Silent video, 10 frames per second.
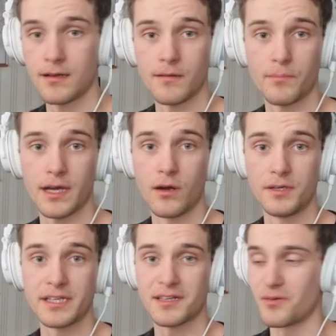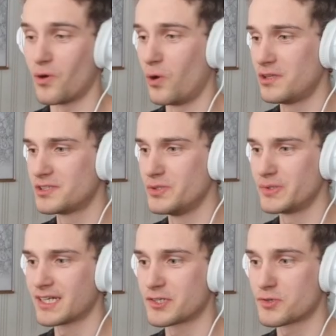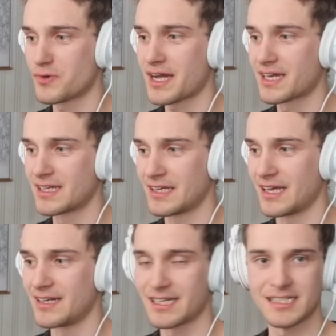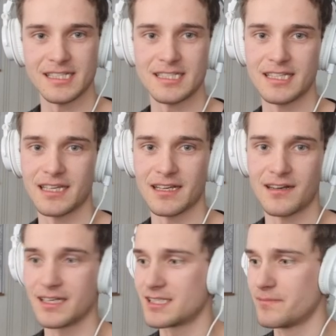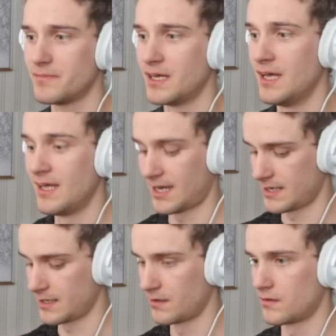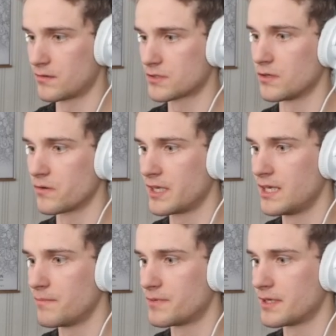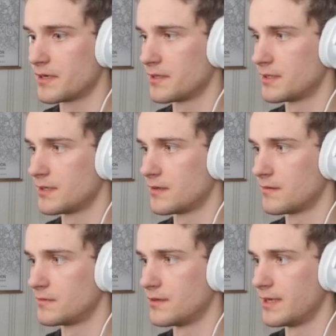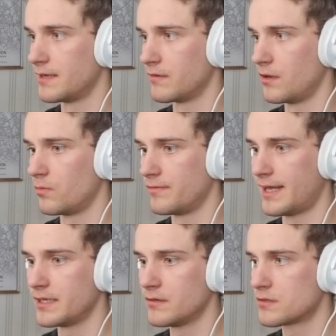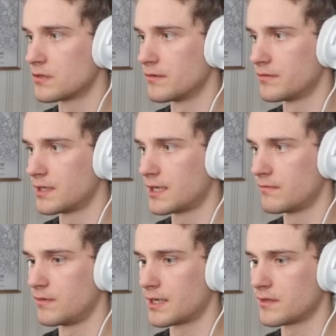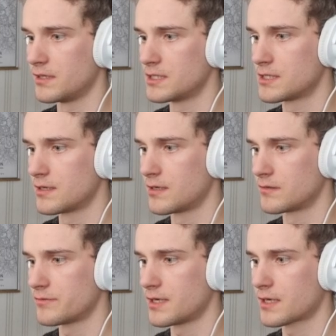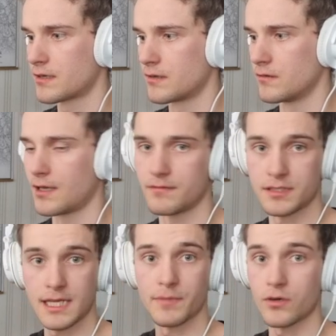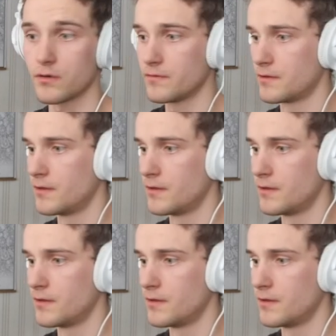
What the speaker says: By holding it on Alt you can drag an existing item, and it'll also keep the envelope values. So if I have like this and drag, you'll have the same curve.